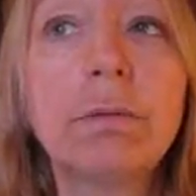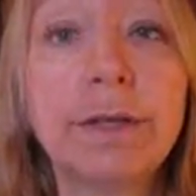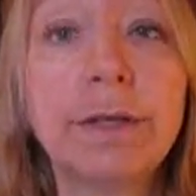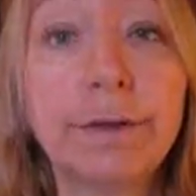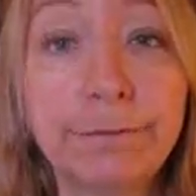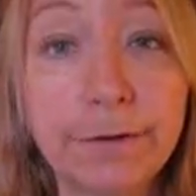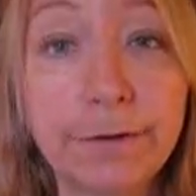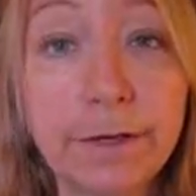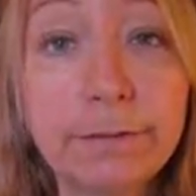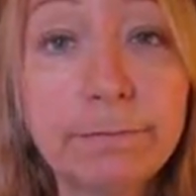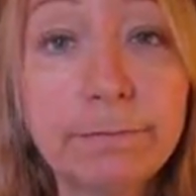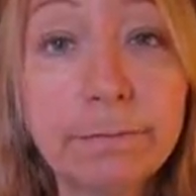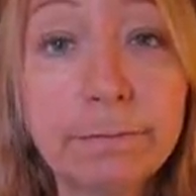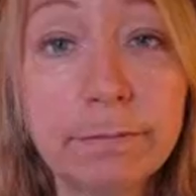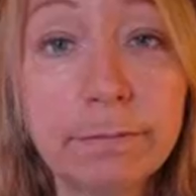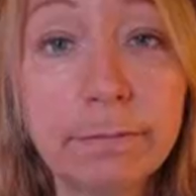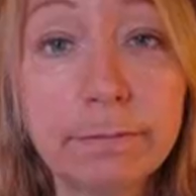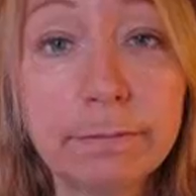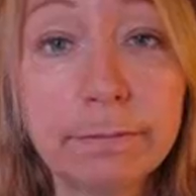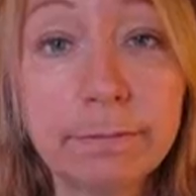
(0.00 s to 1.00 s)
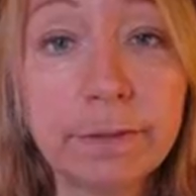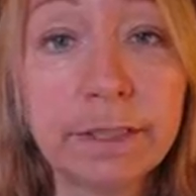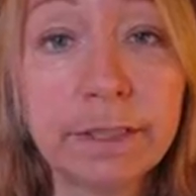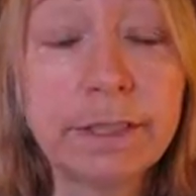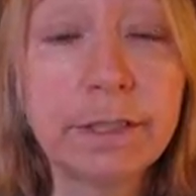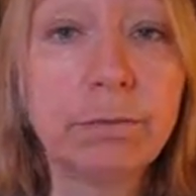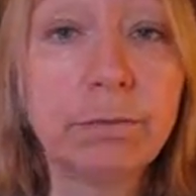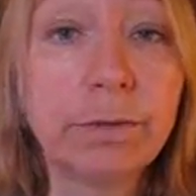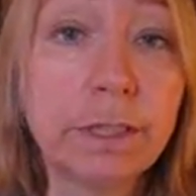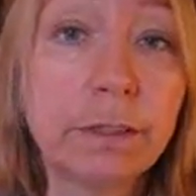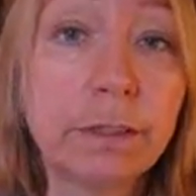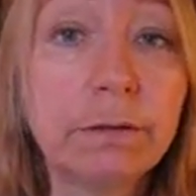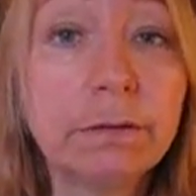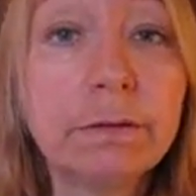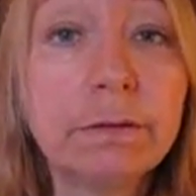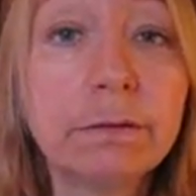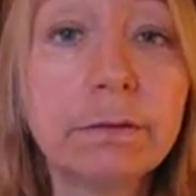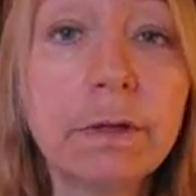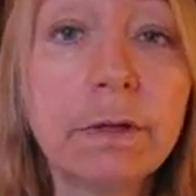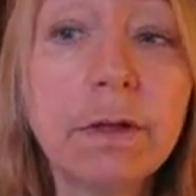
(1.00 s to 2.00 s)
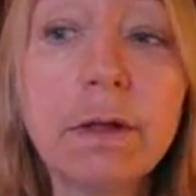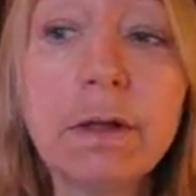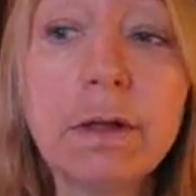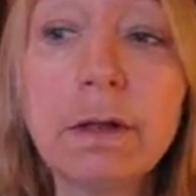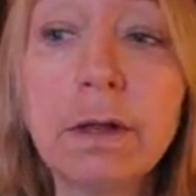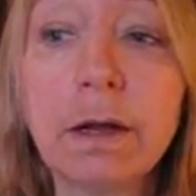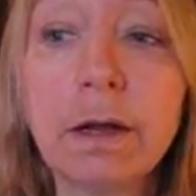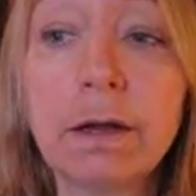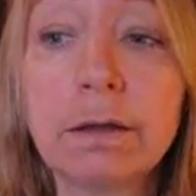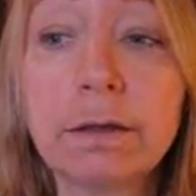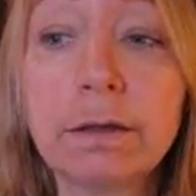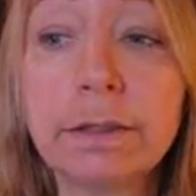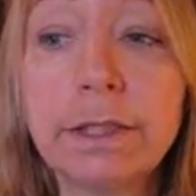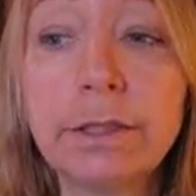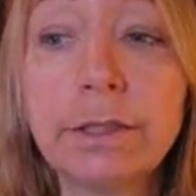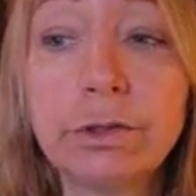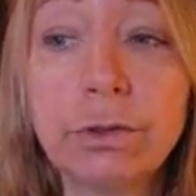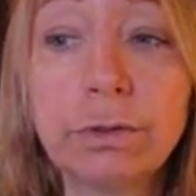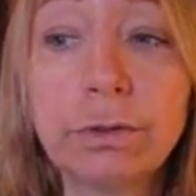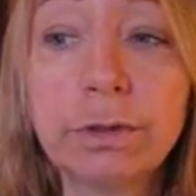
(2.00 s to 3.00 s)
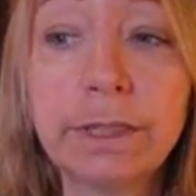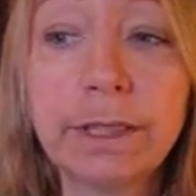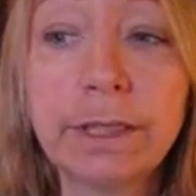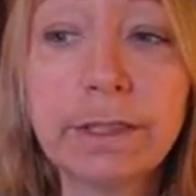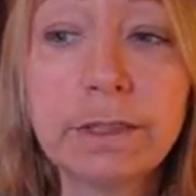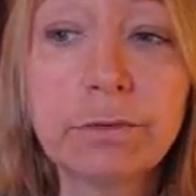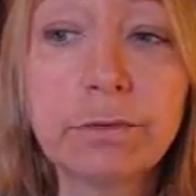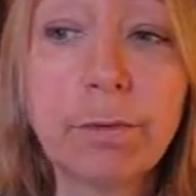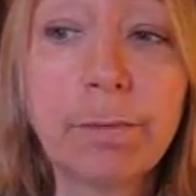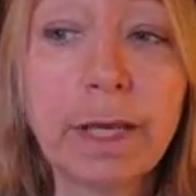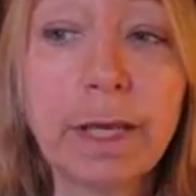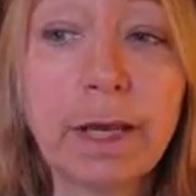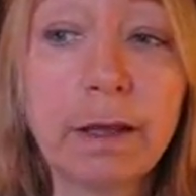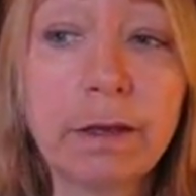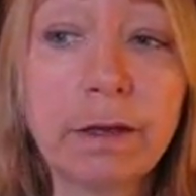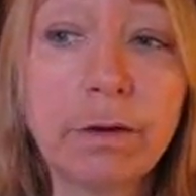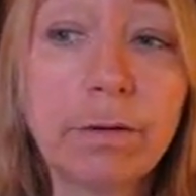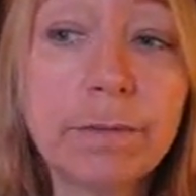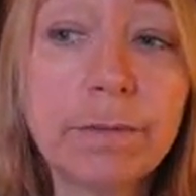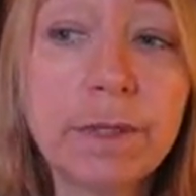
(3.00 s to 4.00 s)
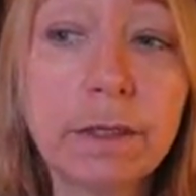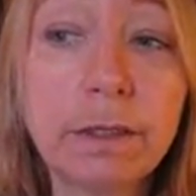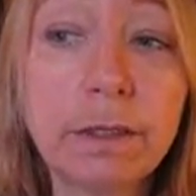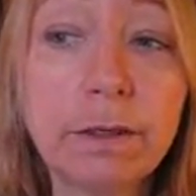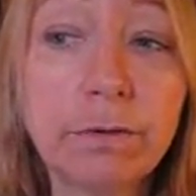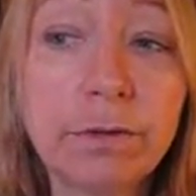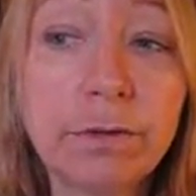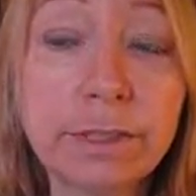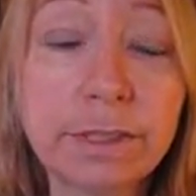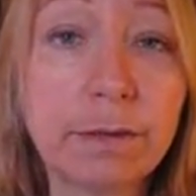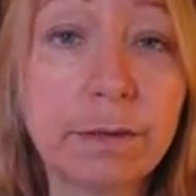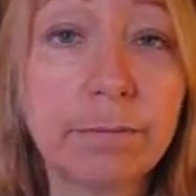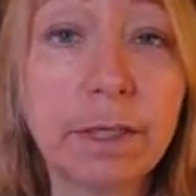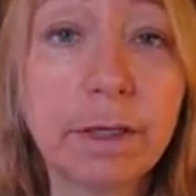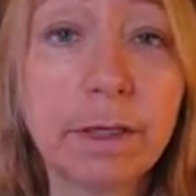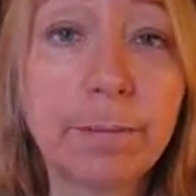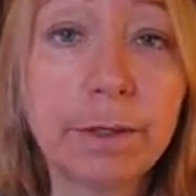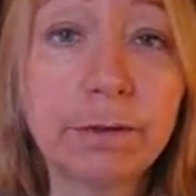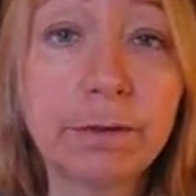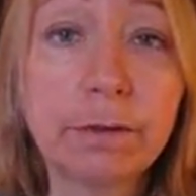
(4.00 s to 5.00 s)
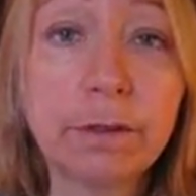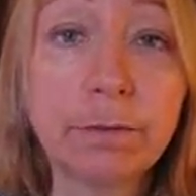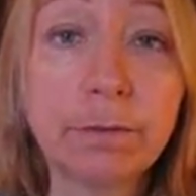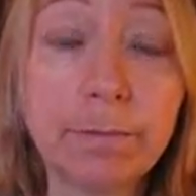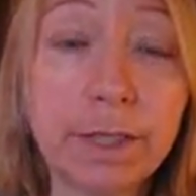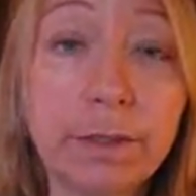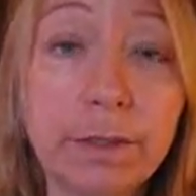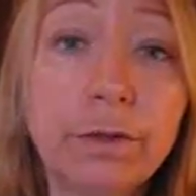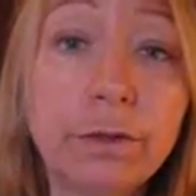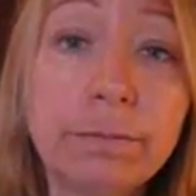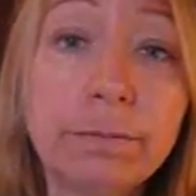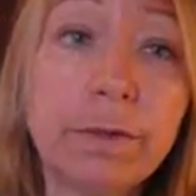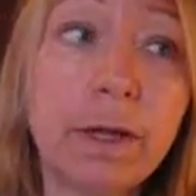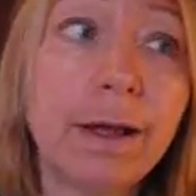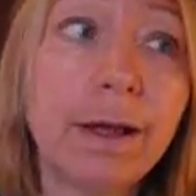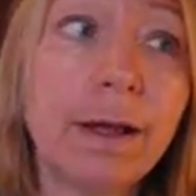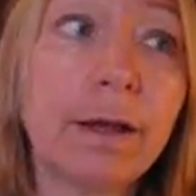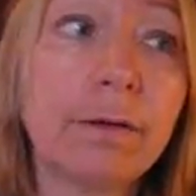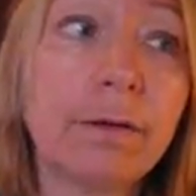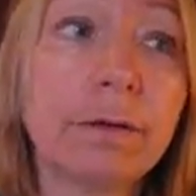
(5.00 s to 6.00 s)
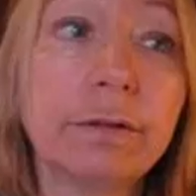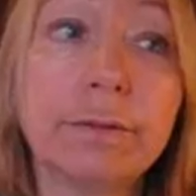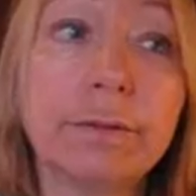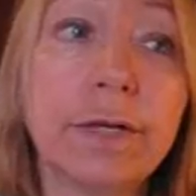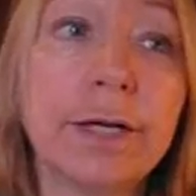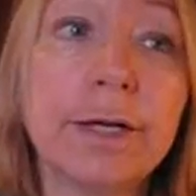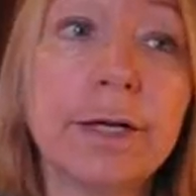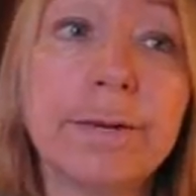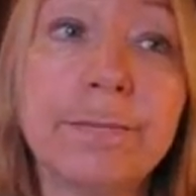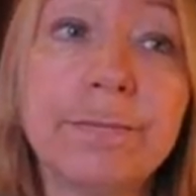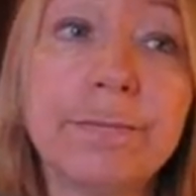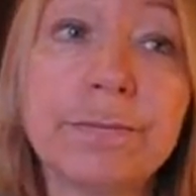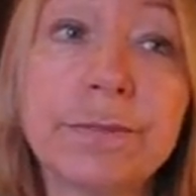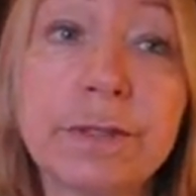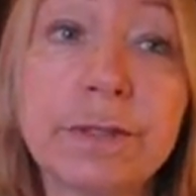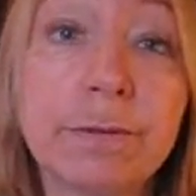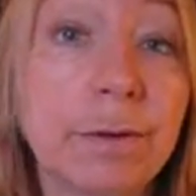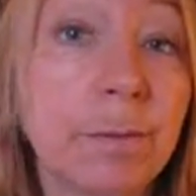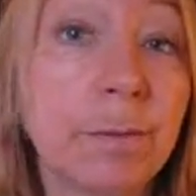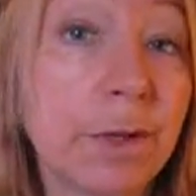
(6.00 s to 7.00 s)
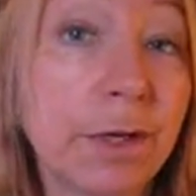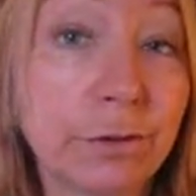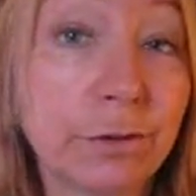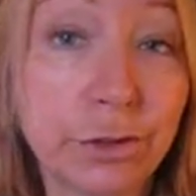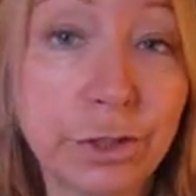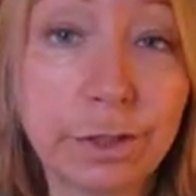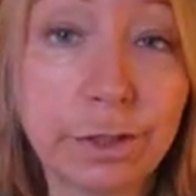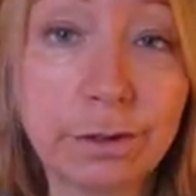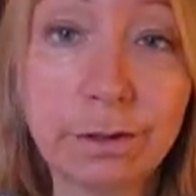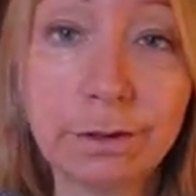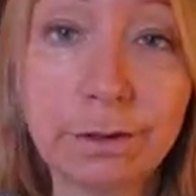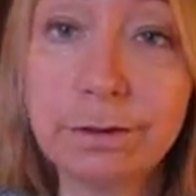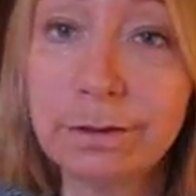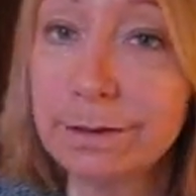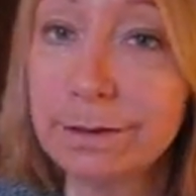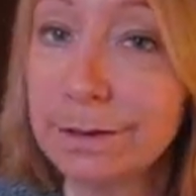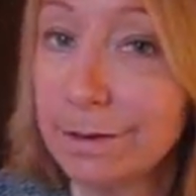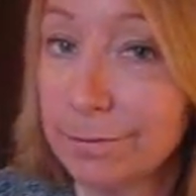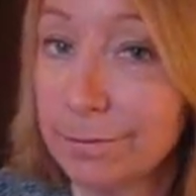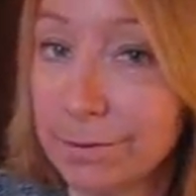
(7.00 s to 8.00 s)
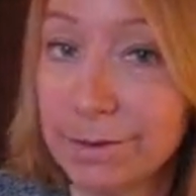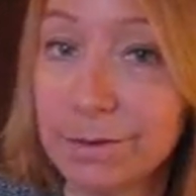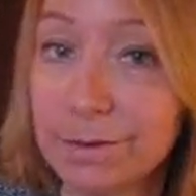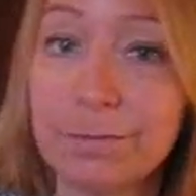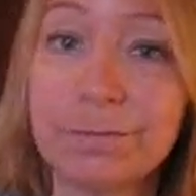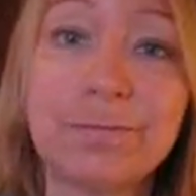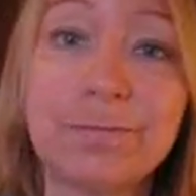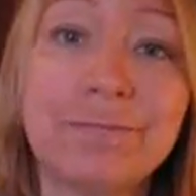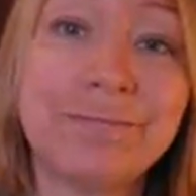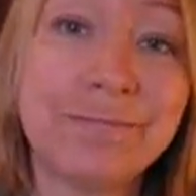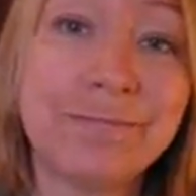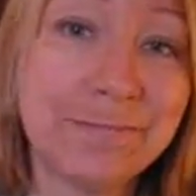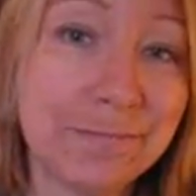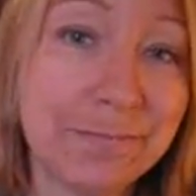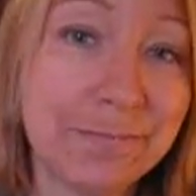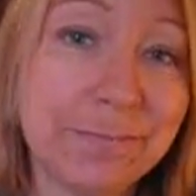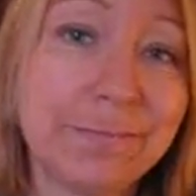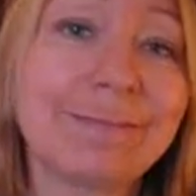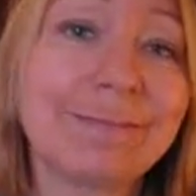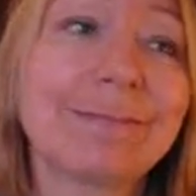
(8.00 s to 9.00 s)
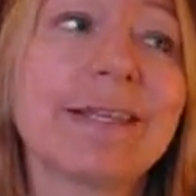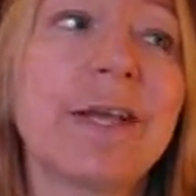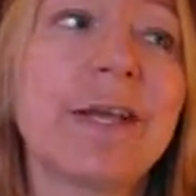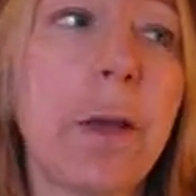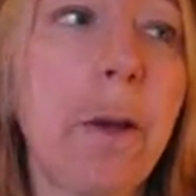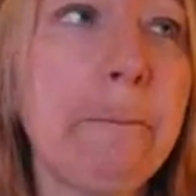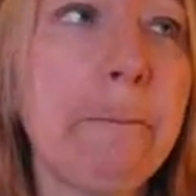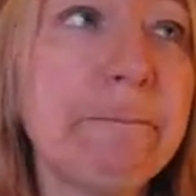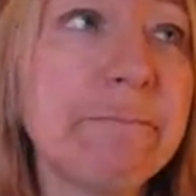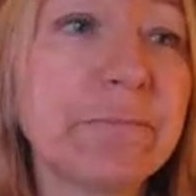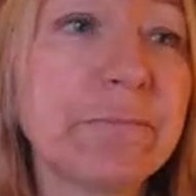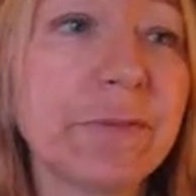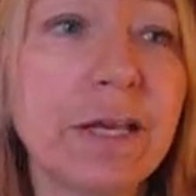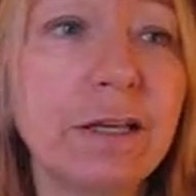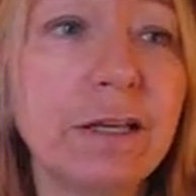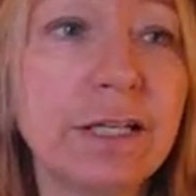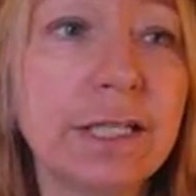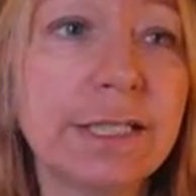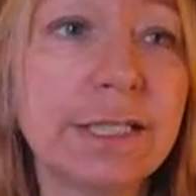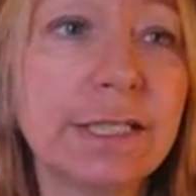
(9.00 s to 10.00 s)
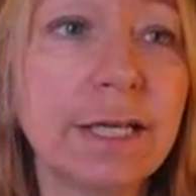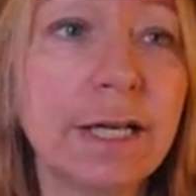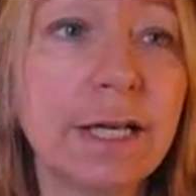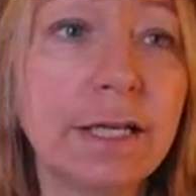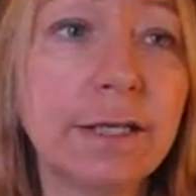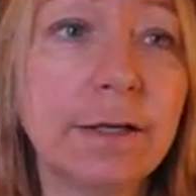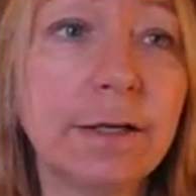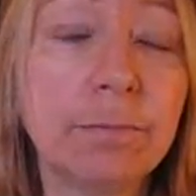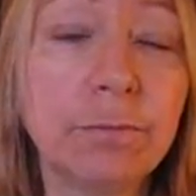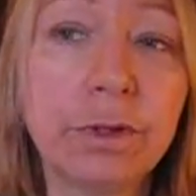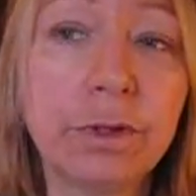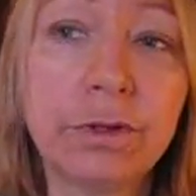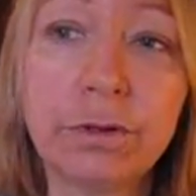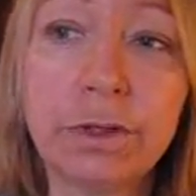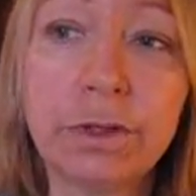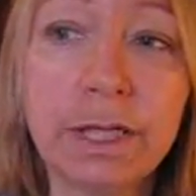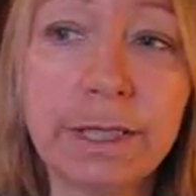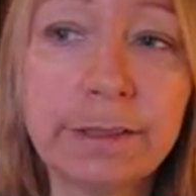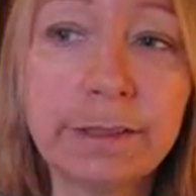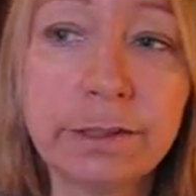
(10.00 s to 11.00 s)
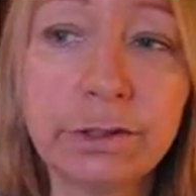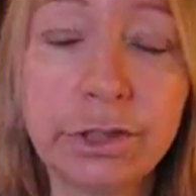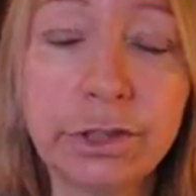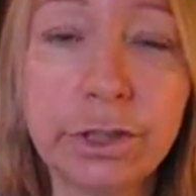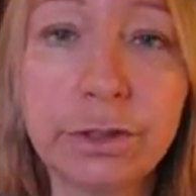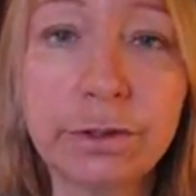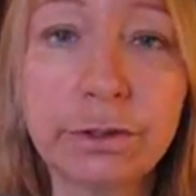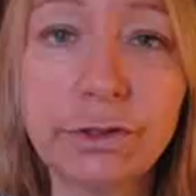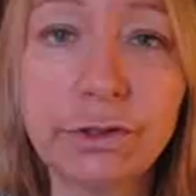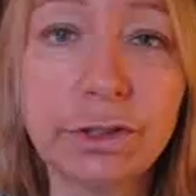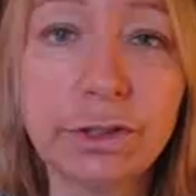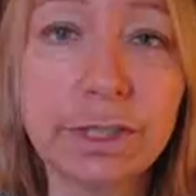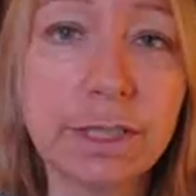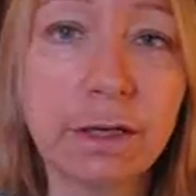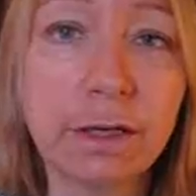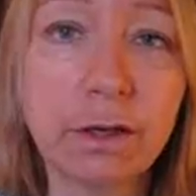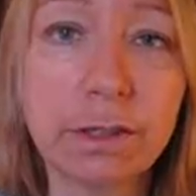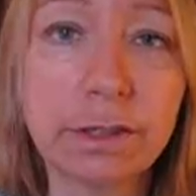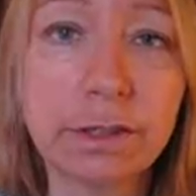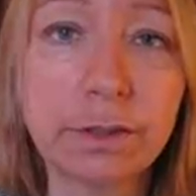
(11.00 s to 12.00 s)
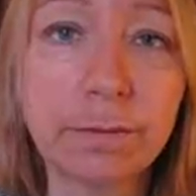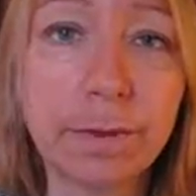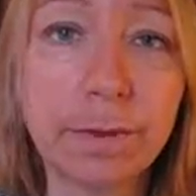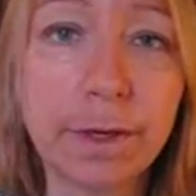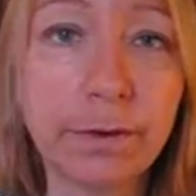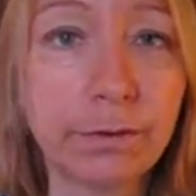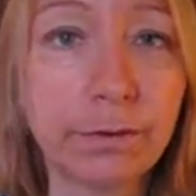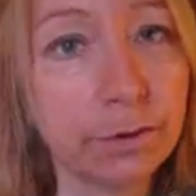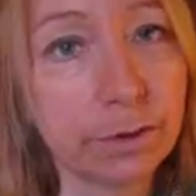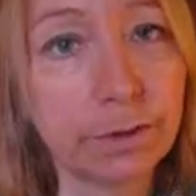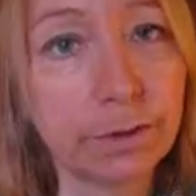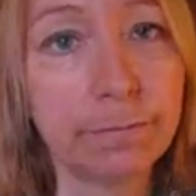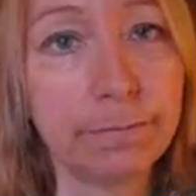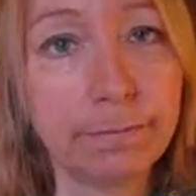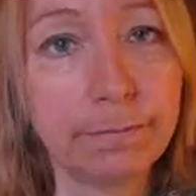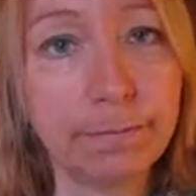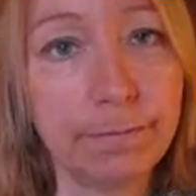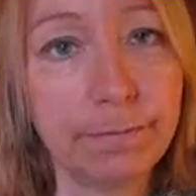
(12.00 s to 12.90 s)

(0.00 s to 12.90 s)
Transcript: We had fun until we didn't. Uh, he told the kids when we got home that he noticed something about their mother, uh, um, something about how she looked, and I was, hmm, yeah. And he said, um, with her glasses, she looks just like Austin Powers.